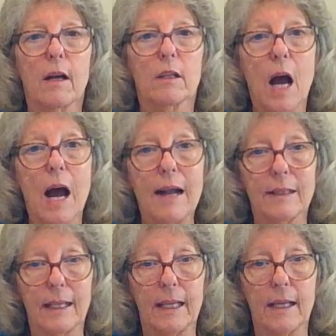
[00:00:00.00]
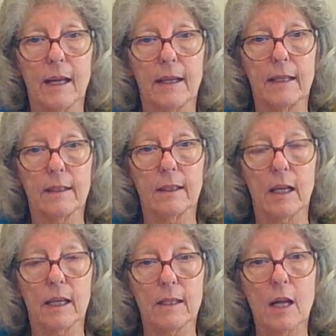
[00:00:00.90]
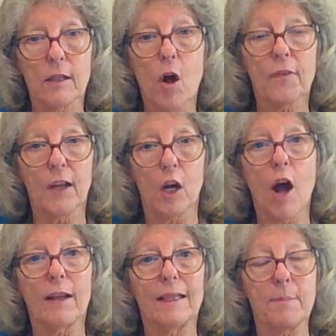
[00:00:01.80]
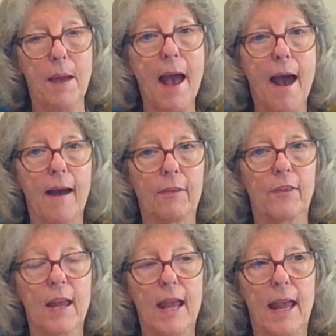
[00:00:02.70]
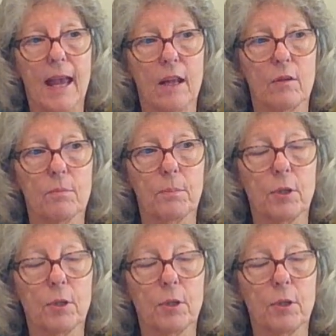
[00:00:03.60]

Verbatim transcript: godly in, in, in on the godly path and